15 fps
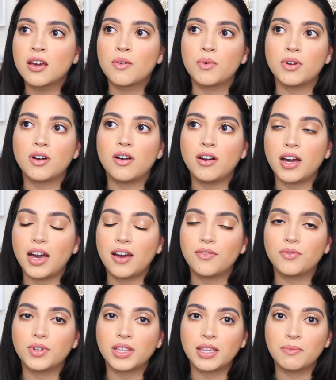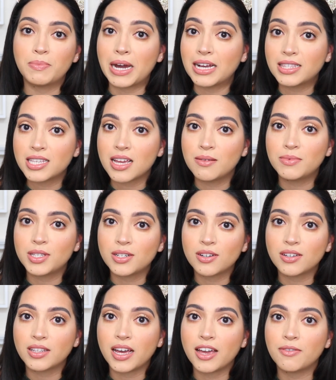We all have really bad times in
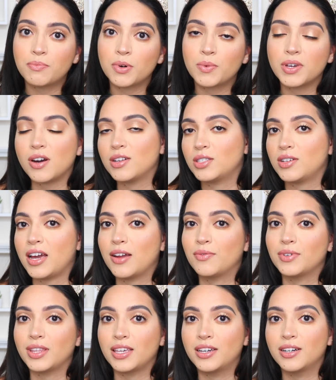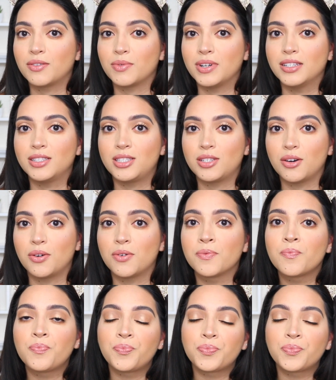our life, but we also have really good ones. So